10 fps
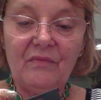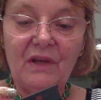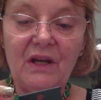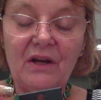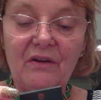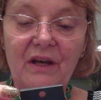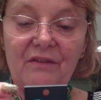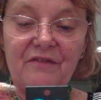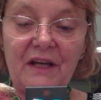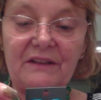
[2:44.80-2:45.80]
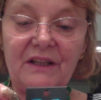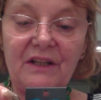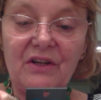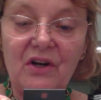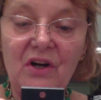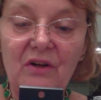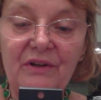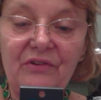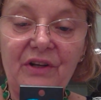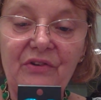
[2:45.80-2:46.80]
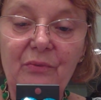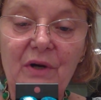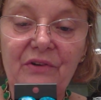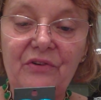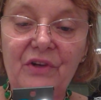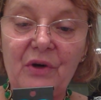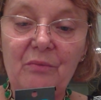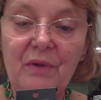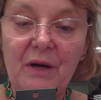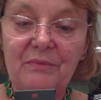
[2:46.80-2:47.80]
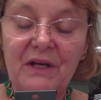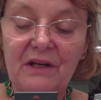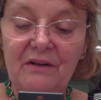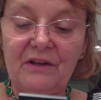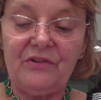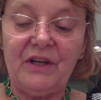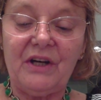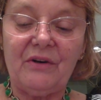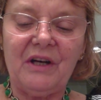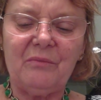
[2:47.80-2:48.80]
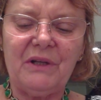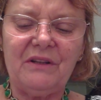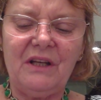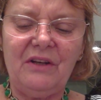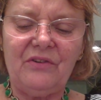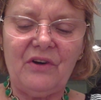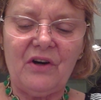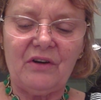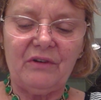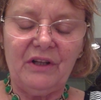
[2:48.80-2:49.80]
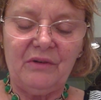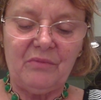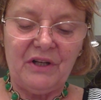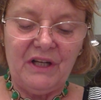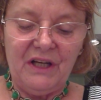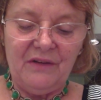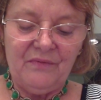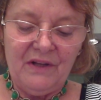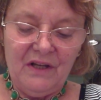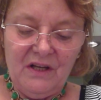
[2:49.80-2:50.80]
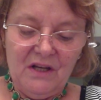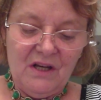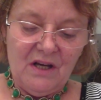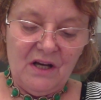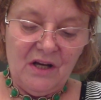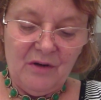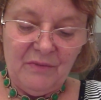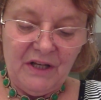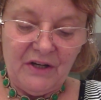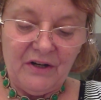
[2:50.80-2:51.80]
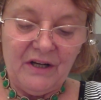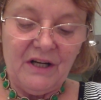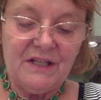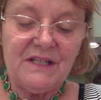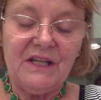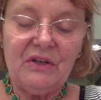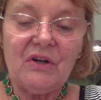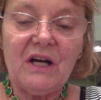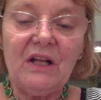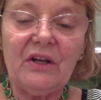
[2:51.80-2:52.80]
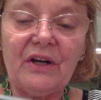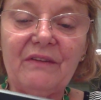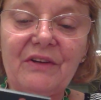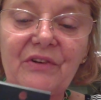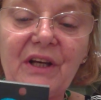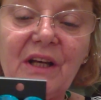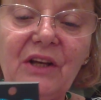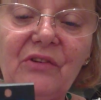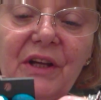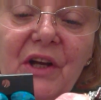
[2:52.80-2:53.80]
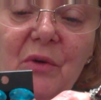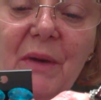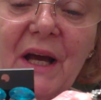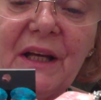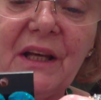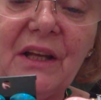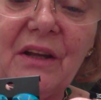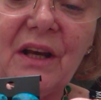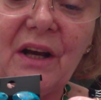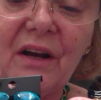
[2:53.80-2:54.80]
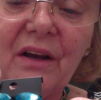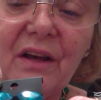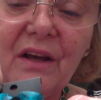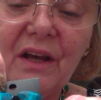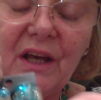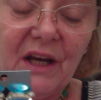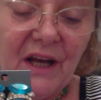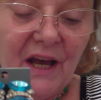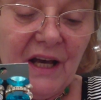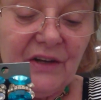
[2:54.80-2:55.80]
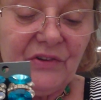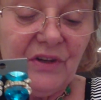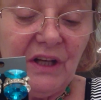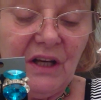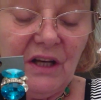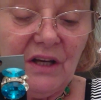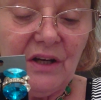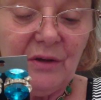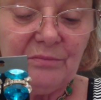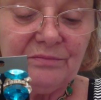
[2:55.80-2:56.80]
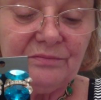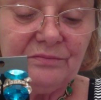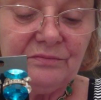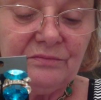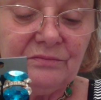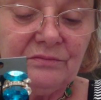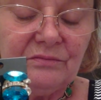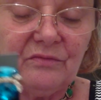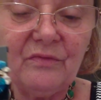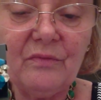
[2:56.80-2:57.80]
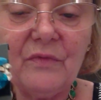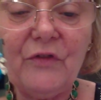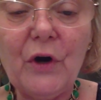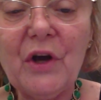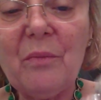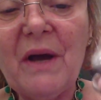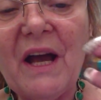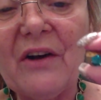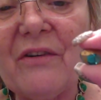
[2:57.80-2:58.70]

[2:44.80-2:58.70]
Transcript: you know, affected at all. Is this one stone popped out of this earring. But these are really pretty. Um, they're a teal color, and this can easily go back in there. And it has the um, foil back